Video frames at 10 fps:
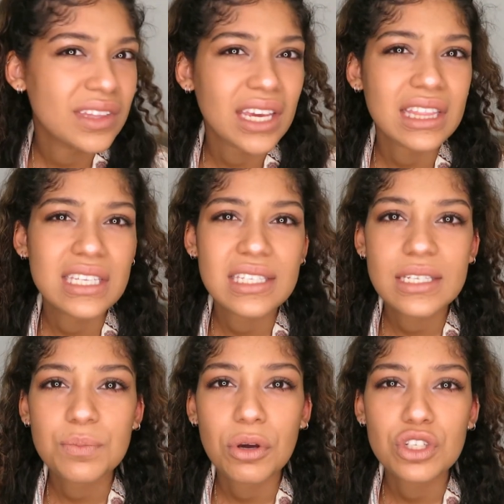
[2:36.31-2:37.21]
like these
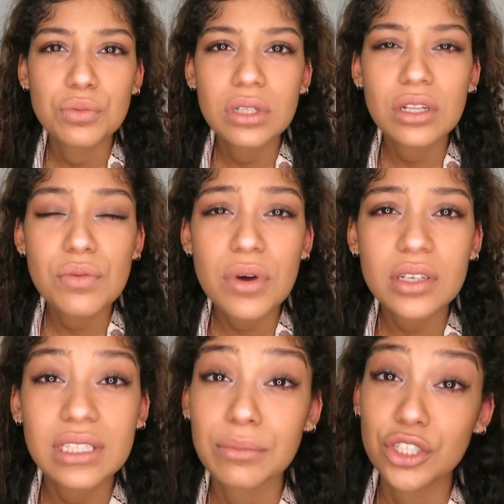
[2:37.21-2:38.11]
disposable little
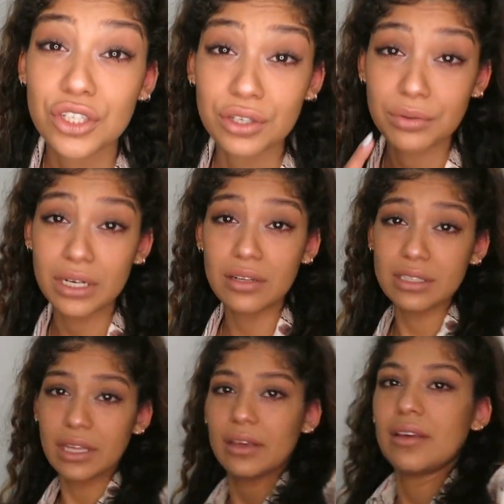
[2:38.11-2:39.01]
masks. Let me show you what it
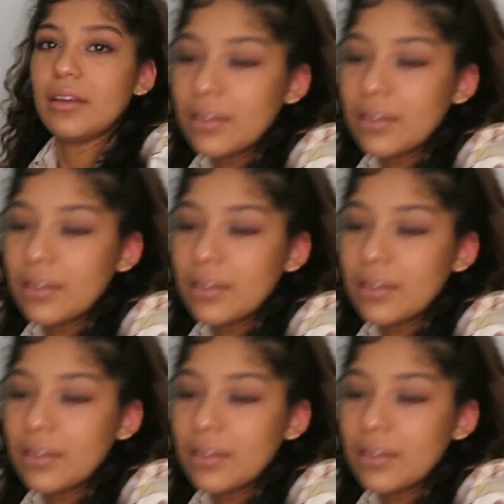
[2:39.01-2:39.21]
looks like.